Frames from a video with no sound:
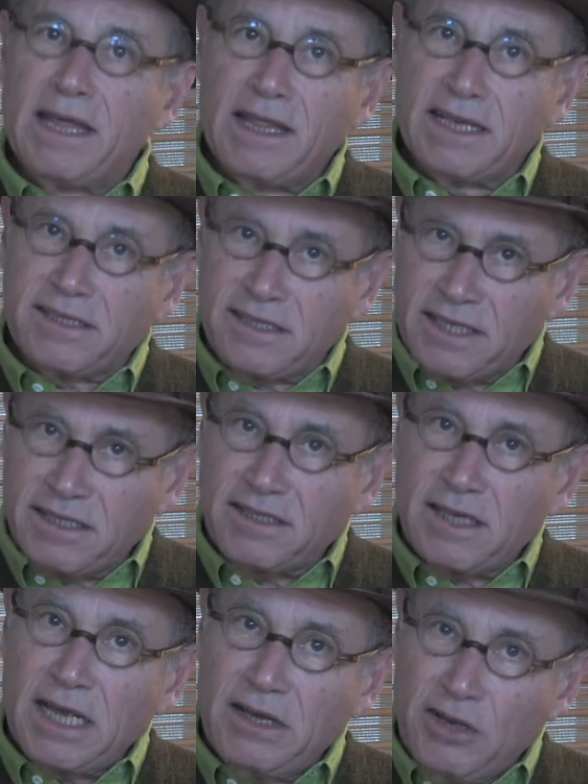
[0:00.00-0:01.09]
This is
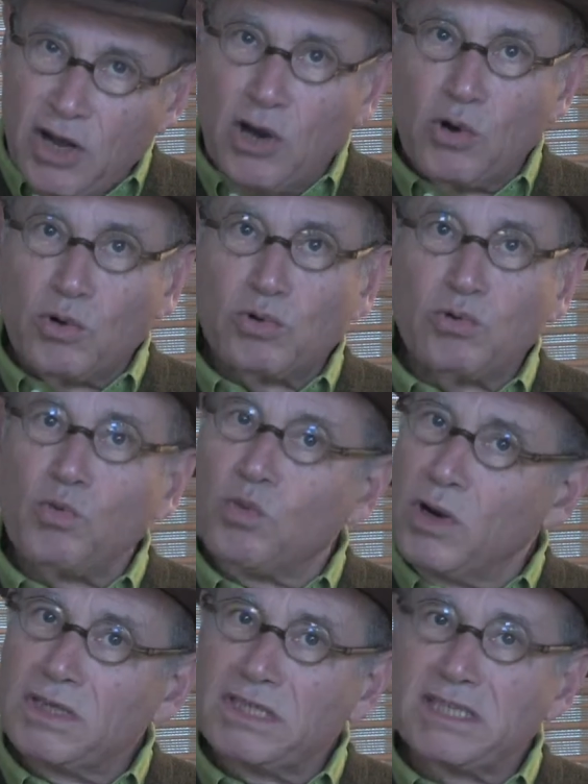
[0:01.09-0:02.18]
known,
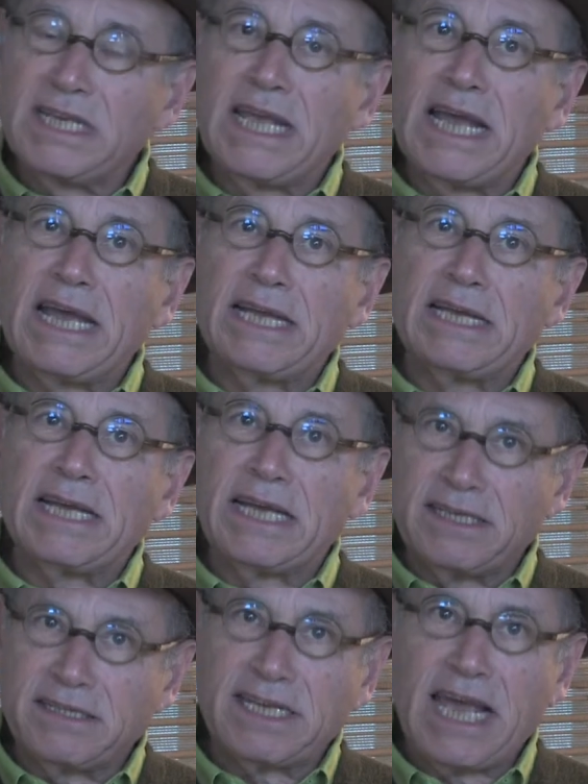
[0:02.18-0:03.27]
once again,
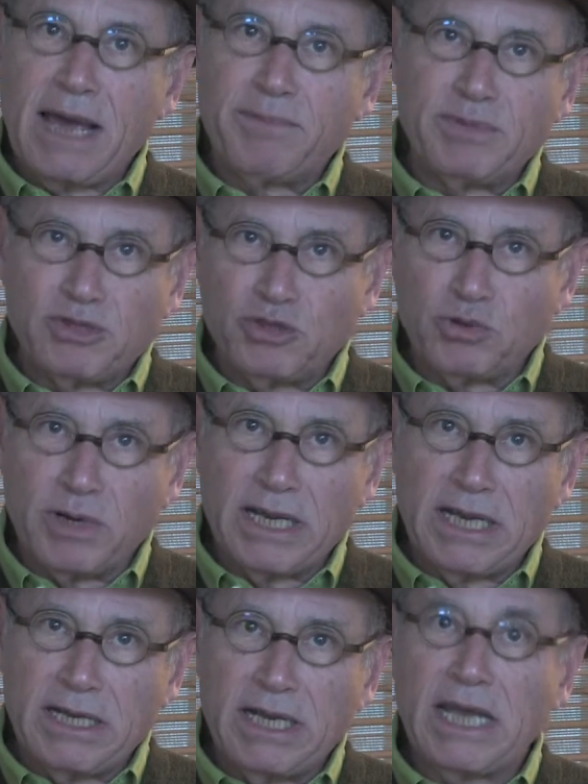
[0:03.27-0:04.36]
as cap and
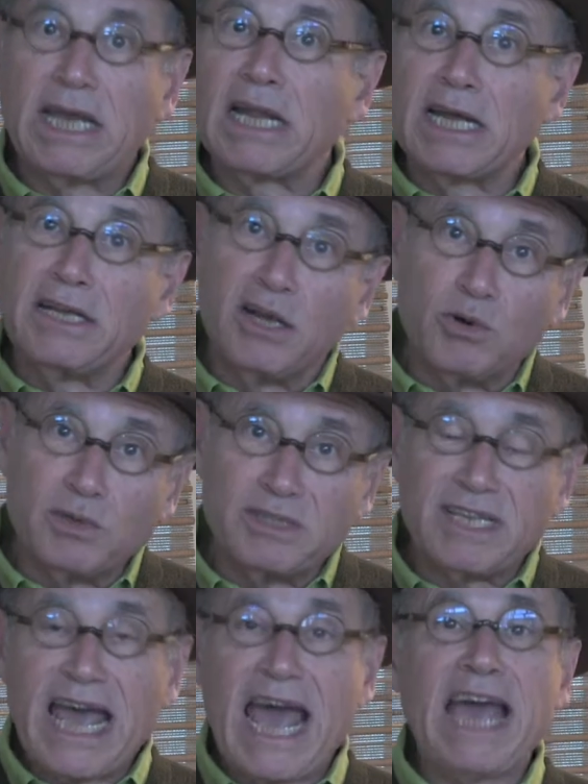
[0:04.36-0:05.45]
trade, and I know is
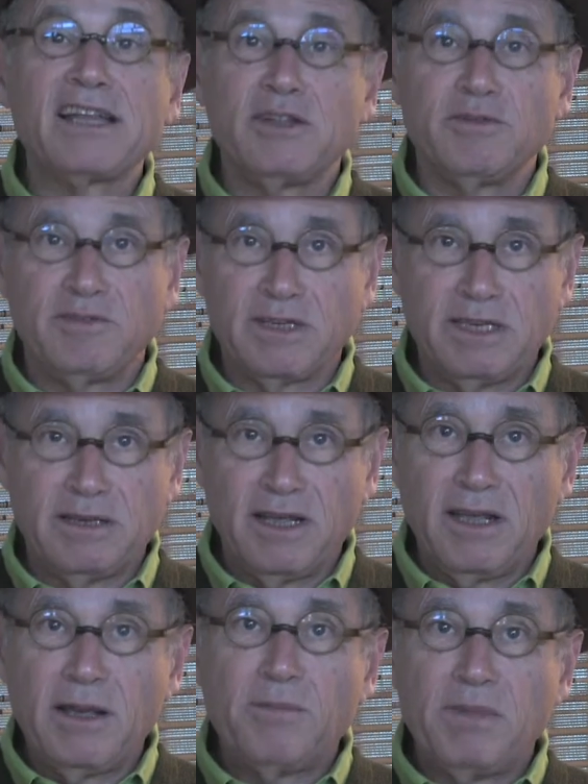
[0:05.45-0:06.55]
actively
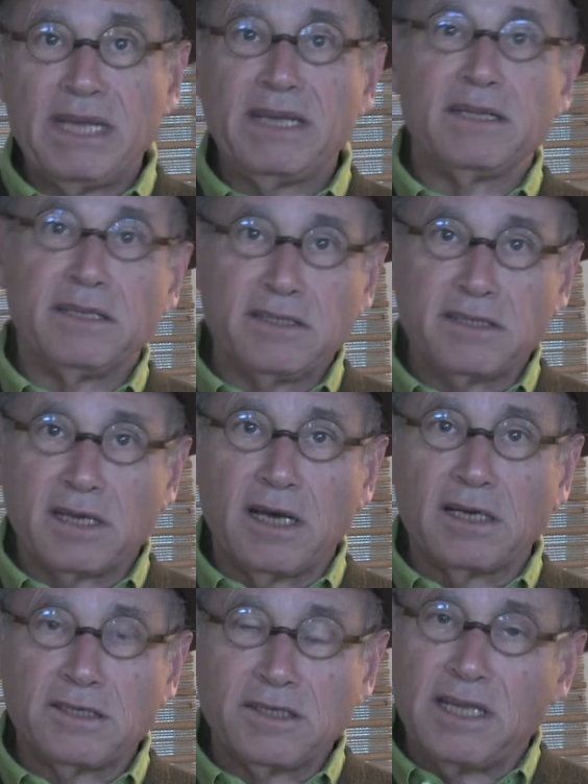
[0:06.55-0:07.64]
being
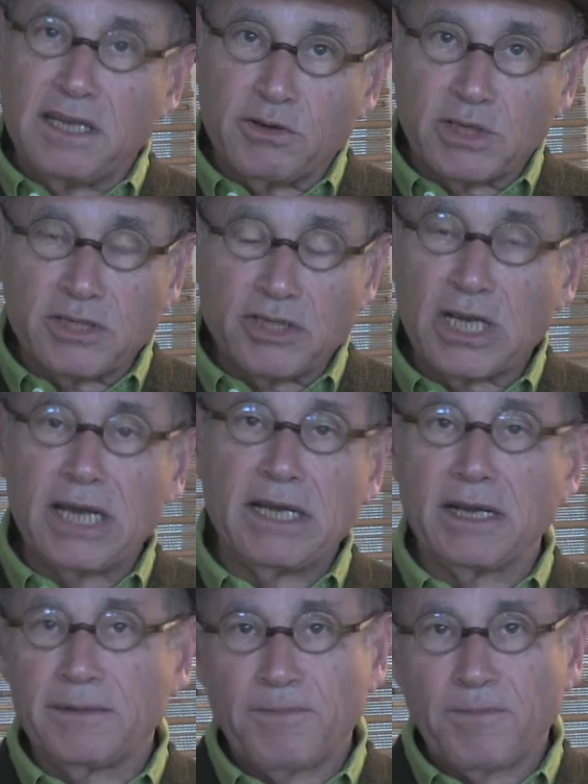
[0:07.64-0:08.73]
discussed here in
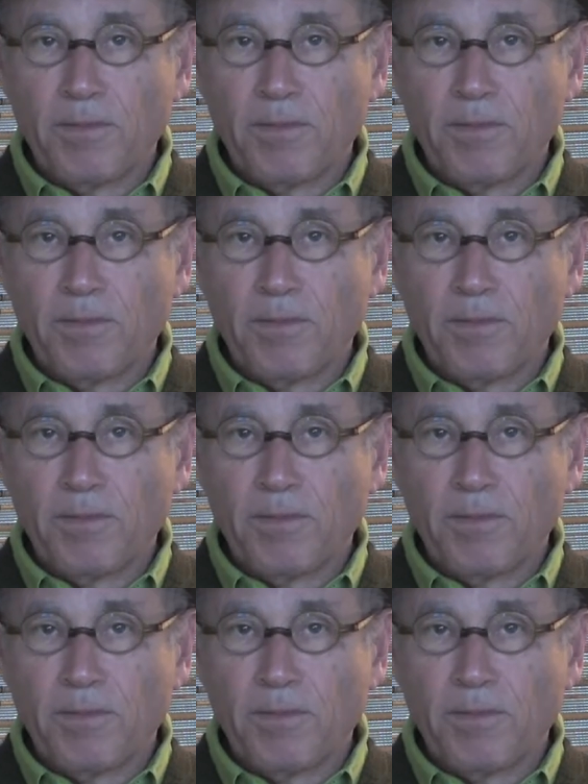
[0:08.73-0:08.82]
China.